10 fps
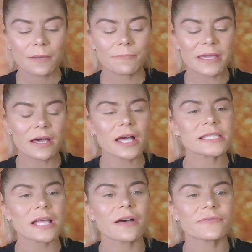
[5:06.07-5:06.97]

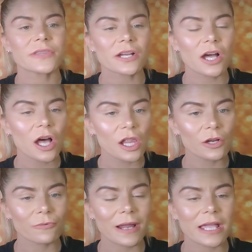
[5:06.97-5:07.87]
because of the
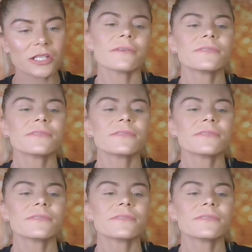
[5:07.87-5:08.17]
color range.